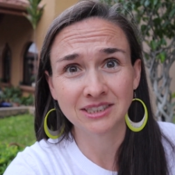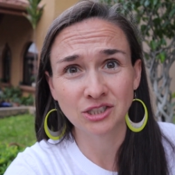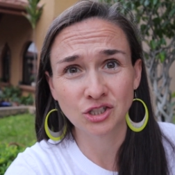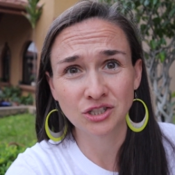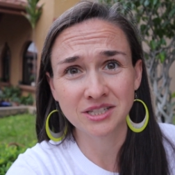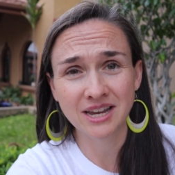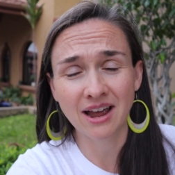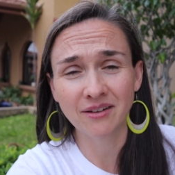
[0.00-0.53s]

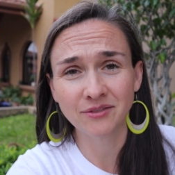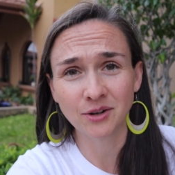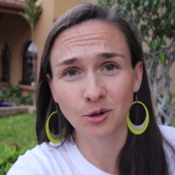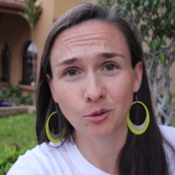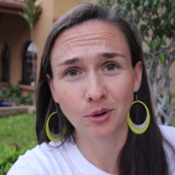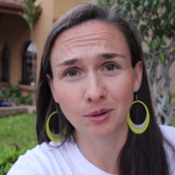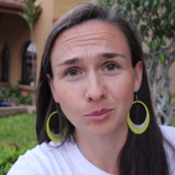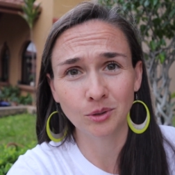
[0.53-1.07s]
just have an
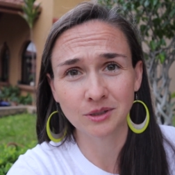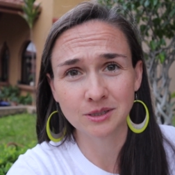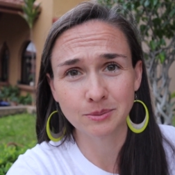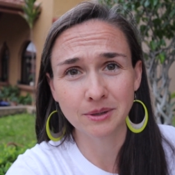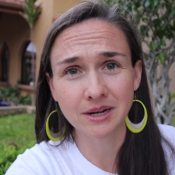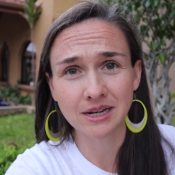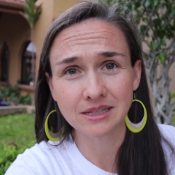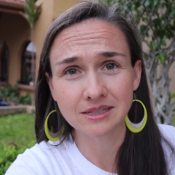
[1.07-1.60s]
incredible
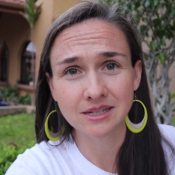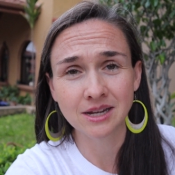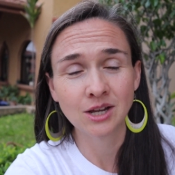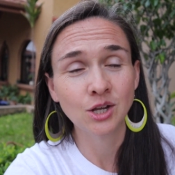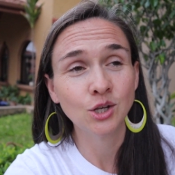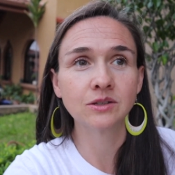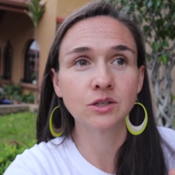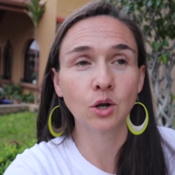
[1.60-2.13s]
experience.
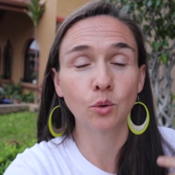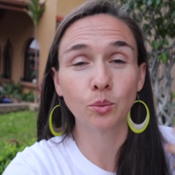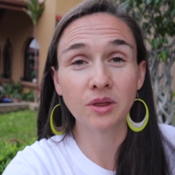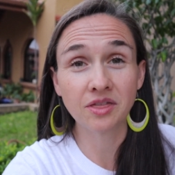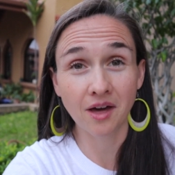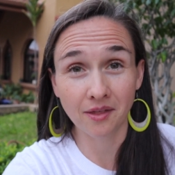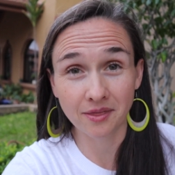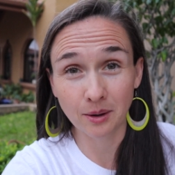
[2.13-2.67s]
So we
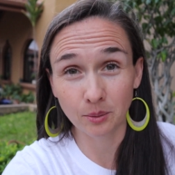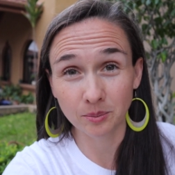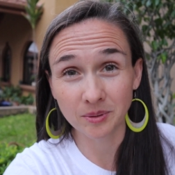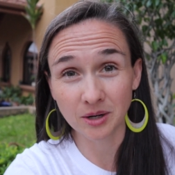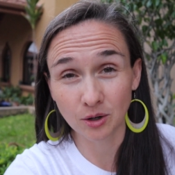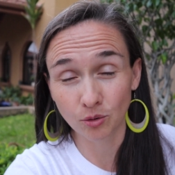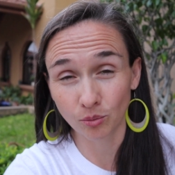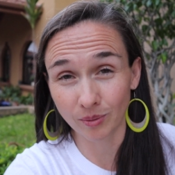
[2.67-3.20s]
thought that would
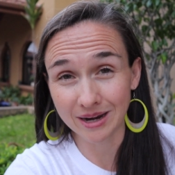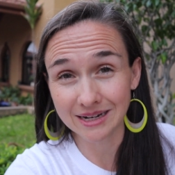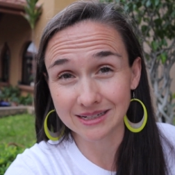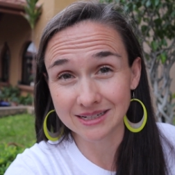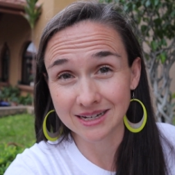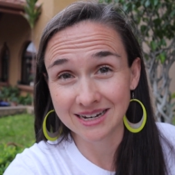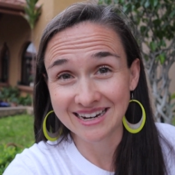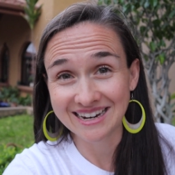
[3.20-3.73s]
be a great